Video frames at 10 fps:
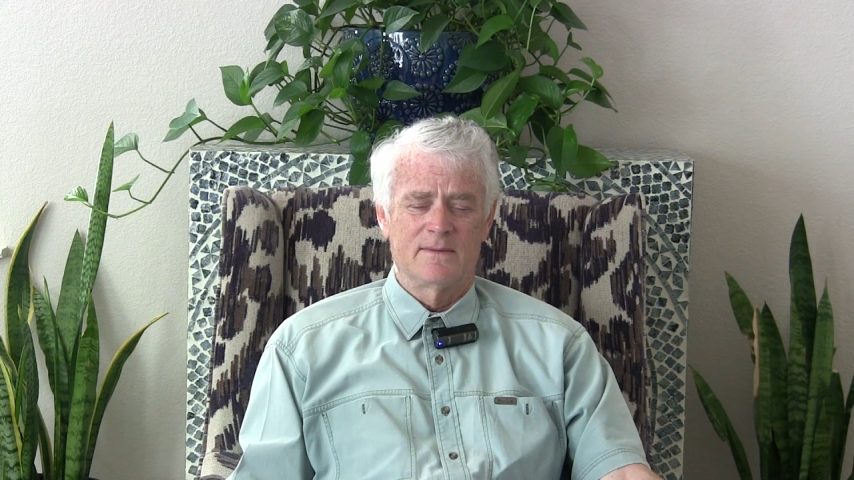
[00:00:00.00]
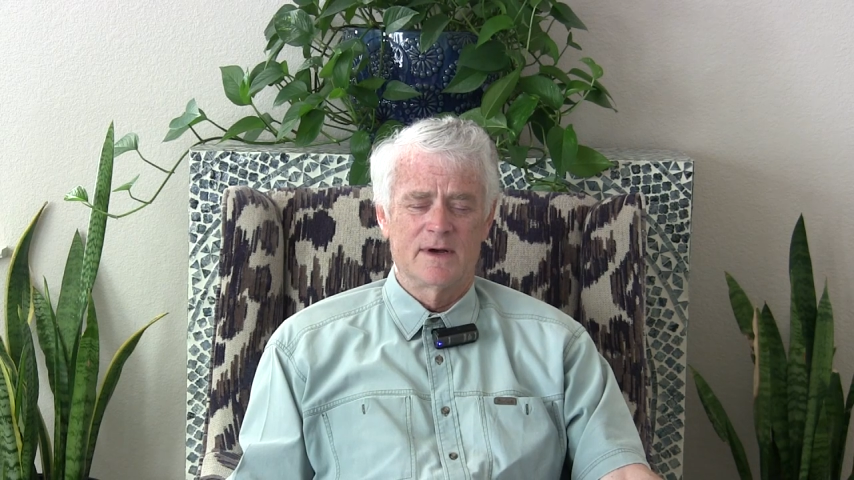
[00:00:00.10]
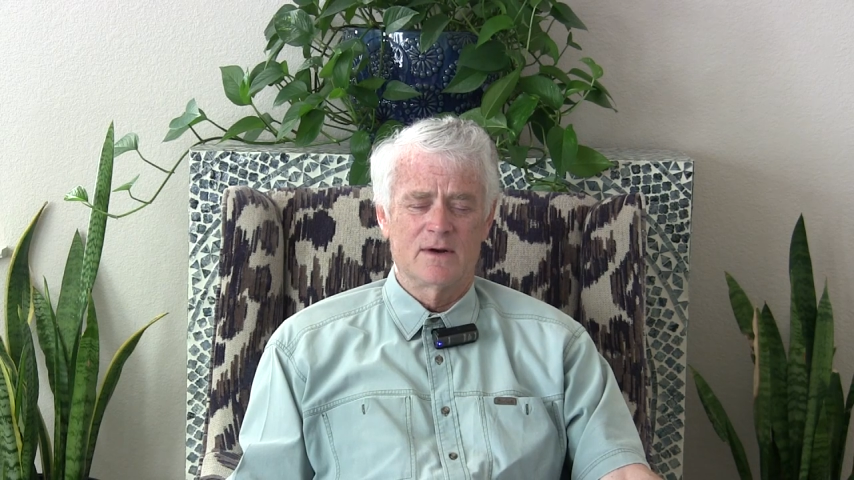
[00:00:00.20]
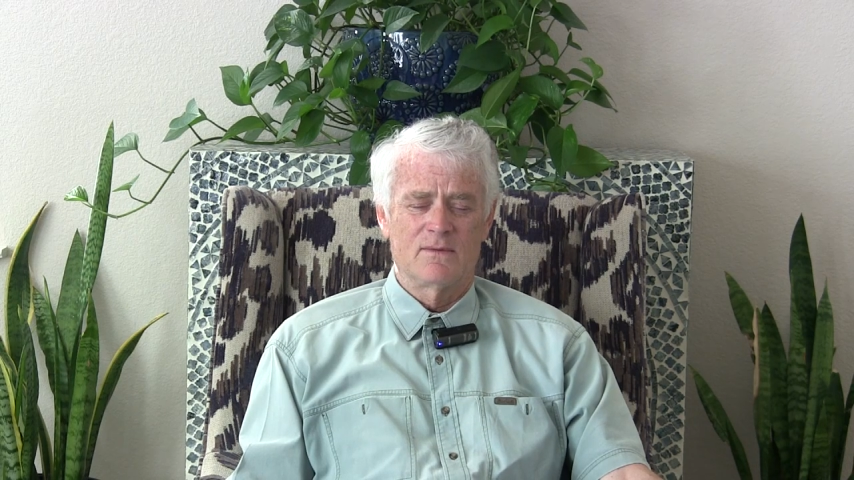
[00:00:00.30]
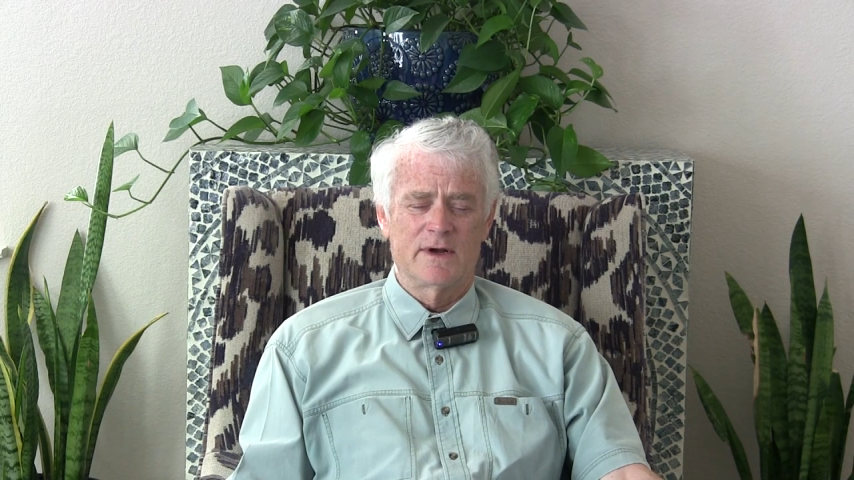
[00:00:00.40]

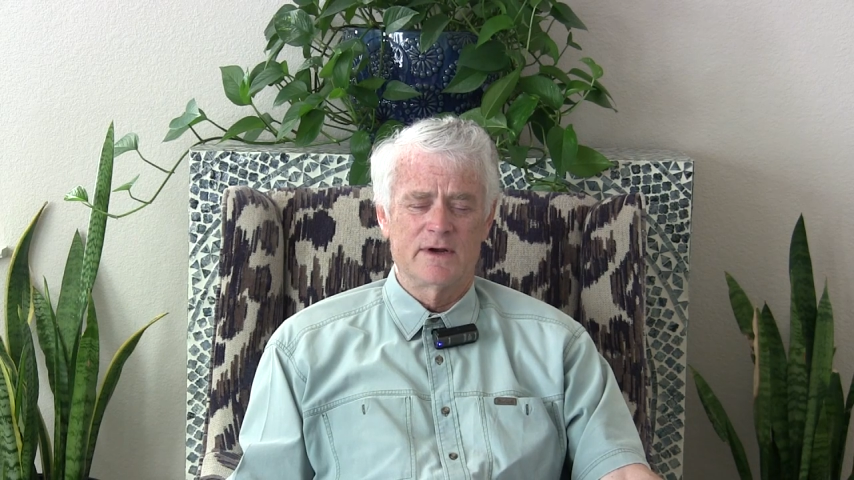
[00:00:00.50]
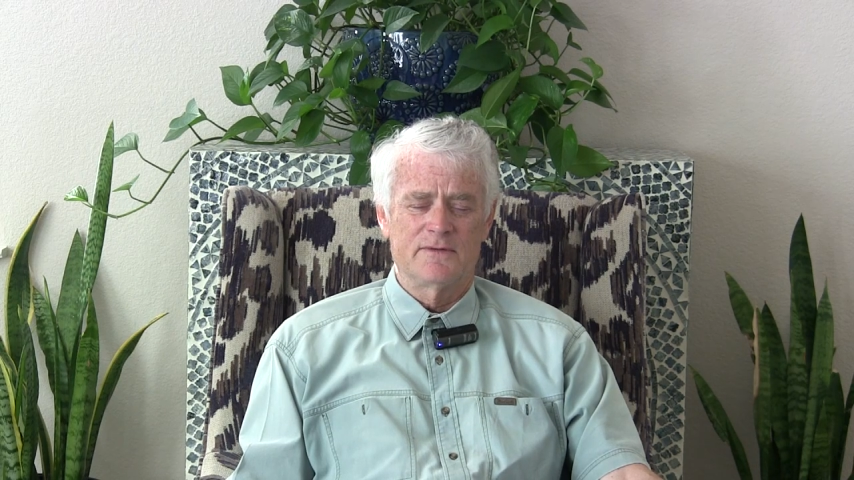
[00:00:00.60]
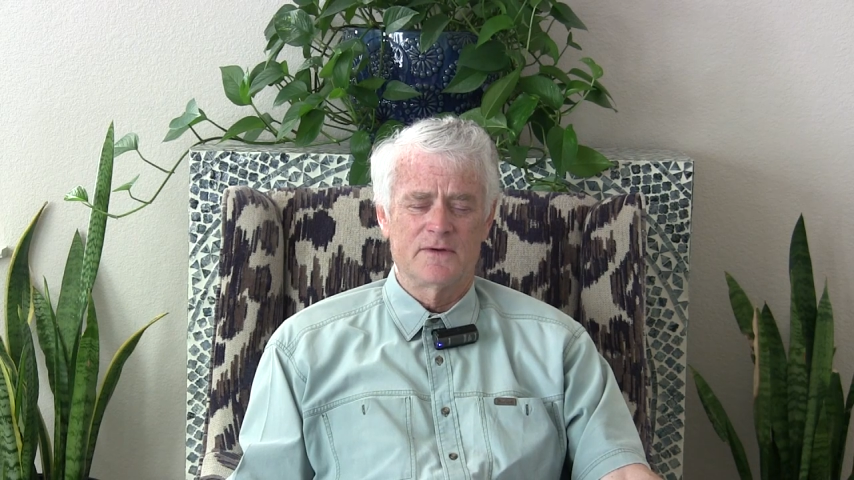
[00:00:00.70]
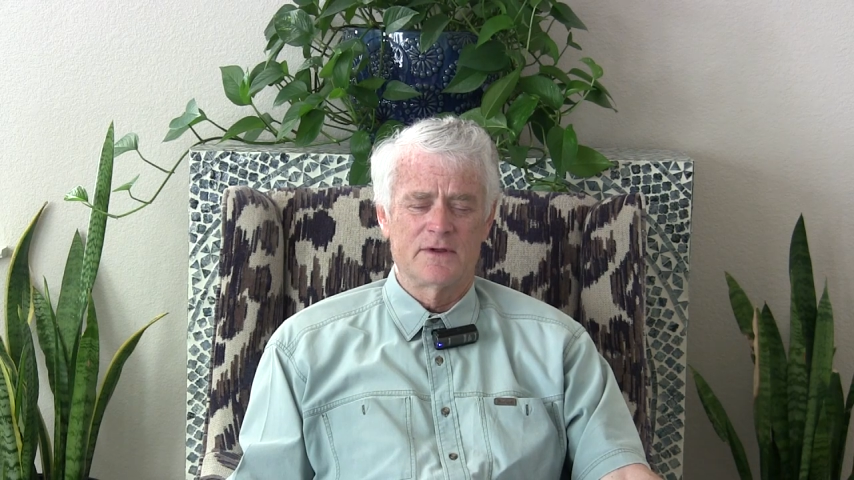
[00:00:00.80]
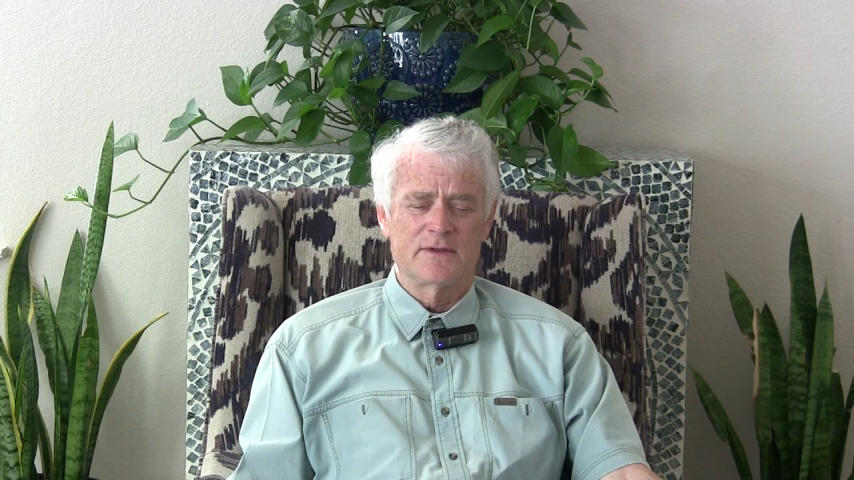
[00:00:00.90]
what a
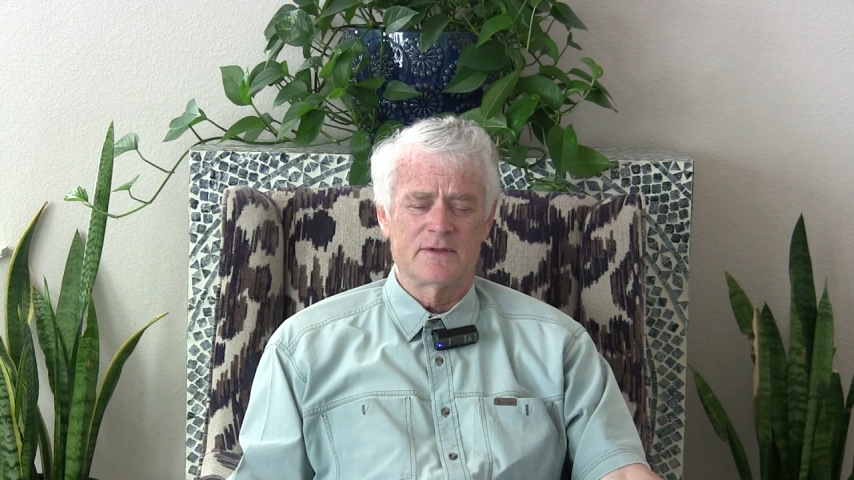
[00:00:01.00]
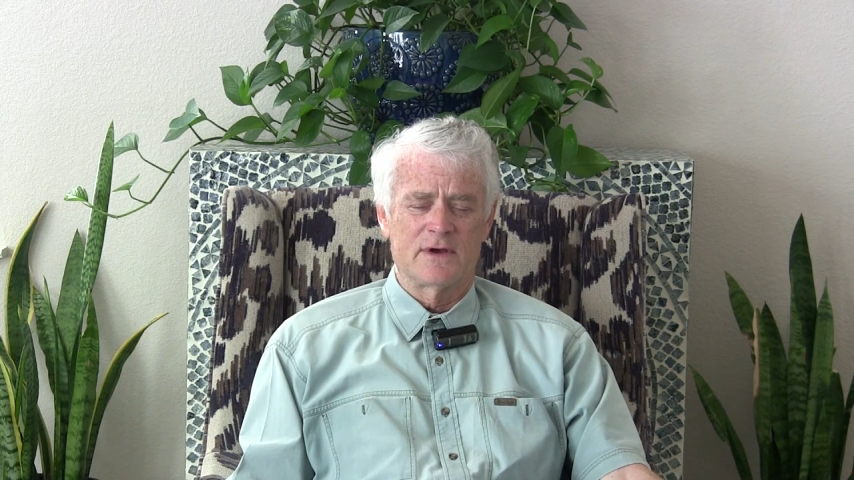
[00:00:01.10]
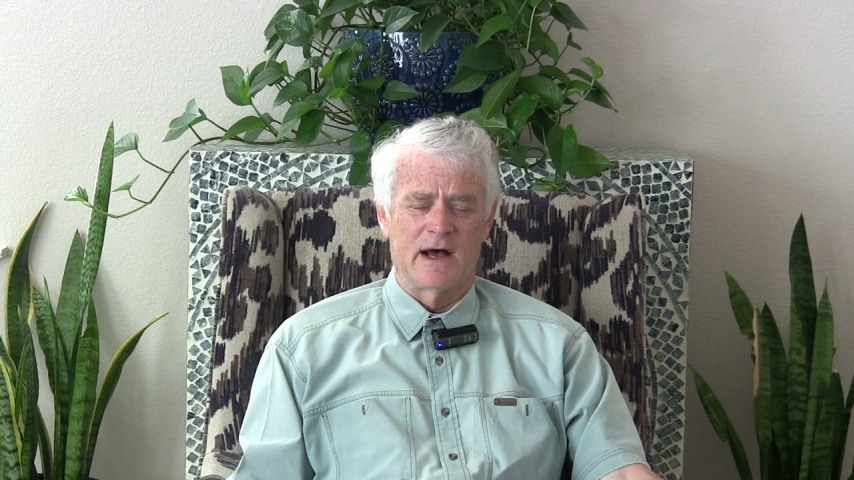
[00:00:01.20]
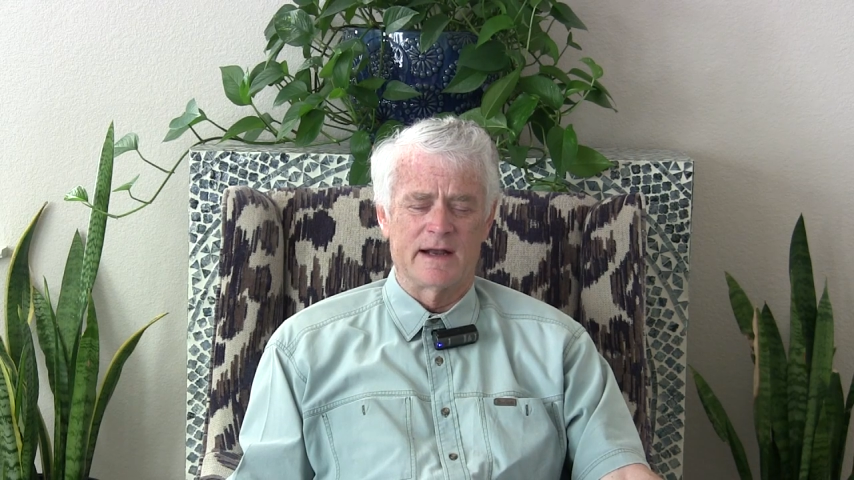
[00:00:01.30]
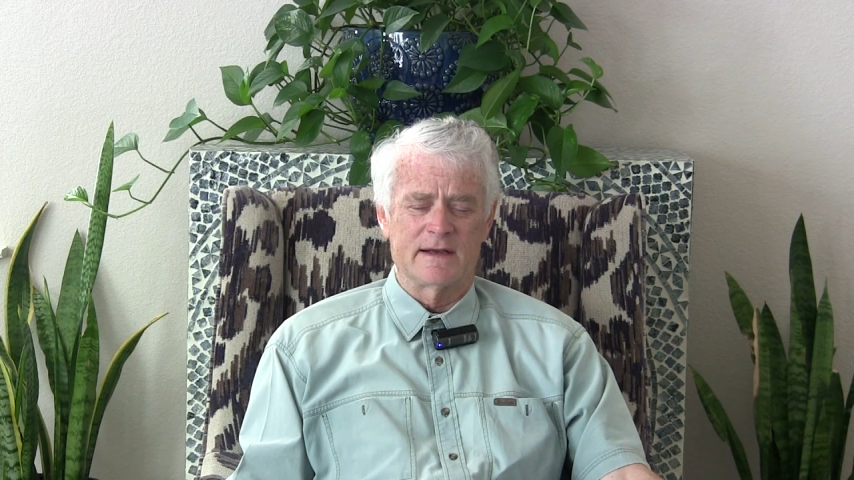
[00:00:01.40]
wonderful
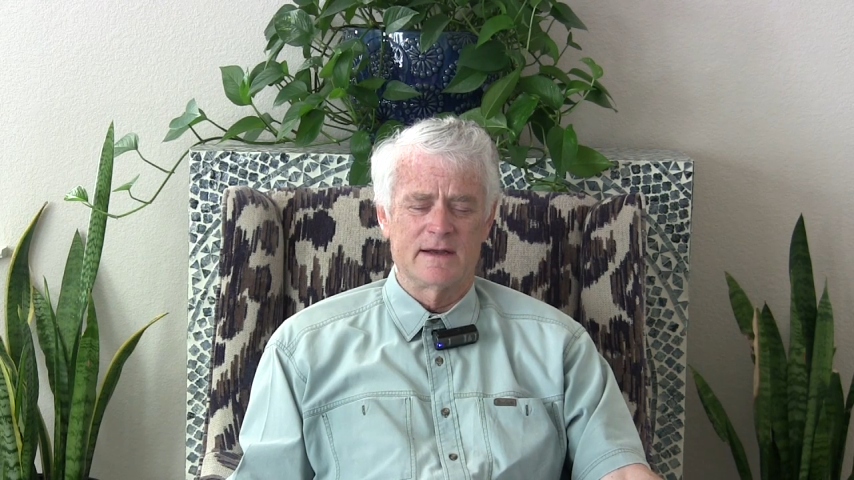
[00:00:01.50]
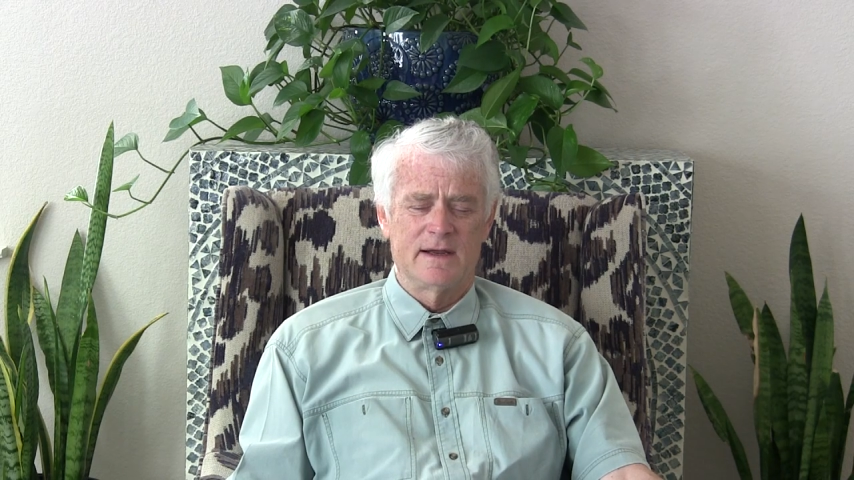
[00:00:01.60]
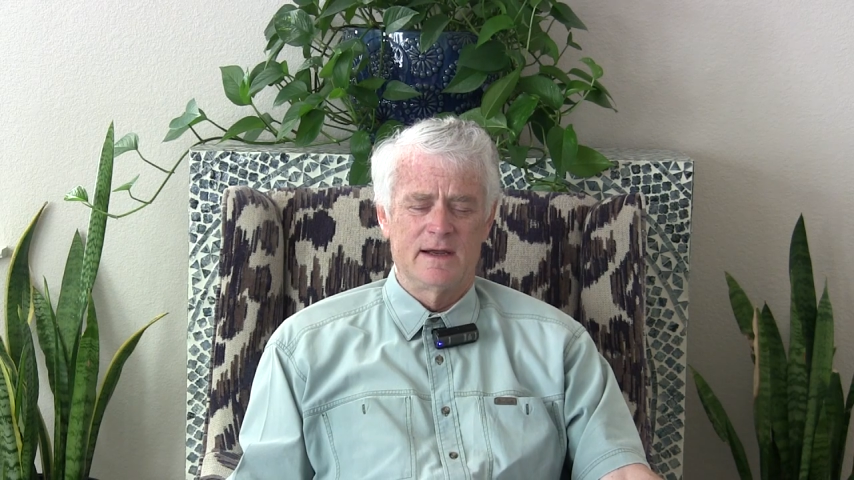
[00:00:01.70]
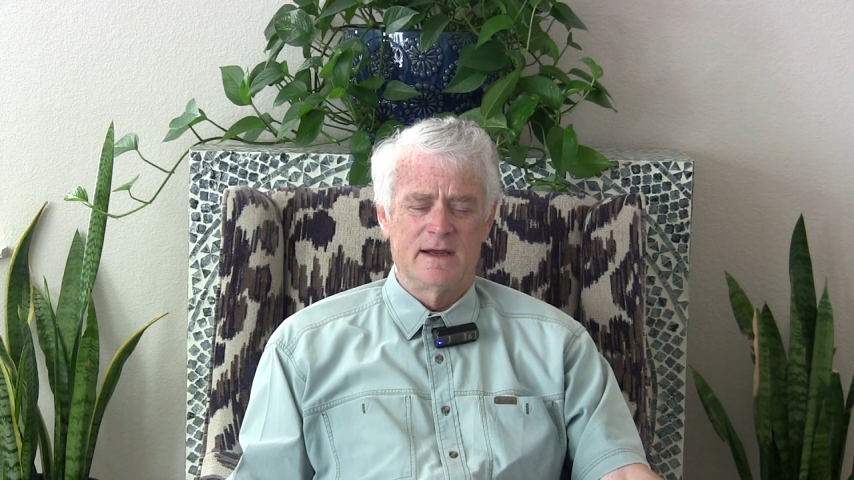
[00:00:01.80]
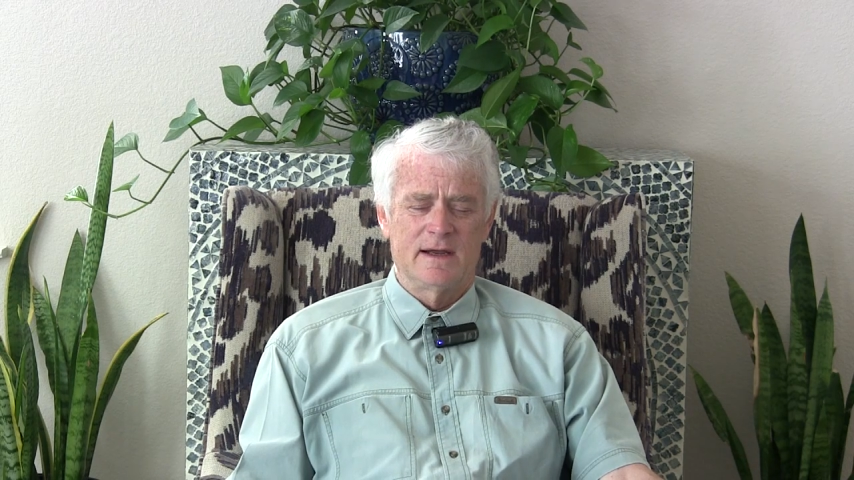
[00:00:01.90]
thought
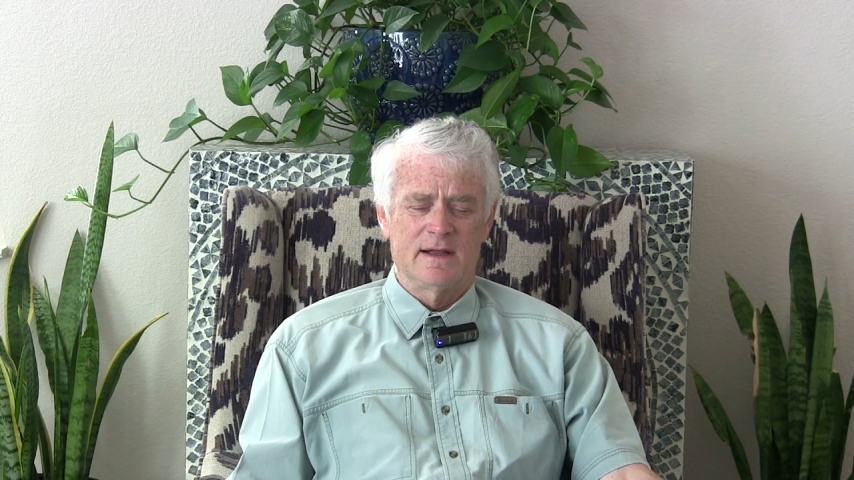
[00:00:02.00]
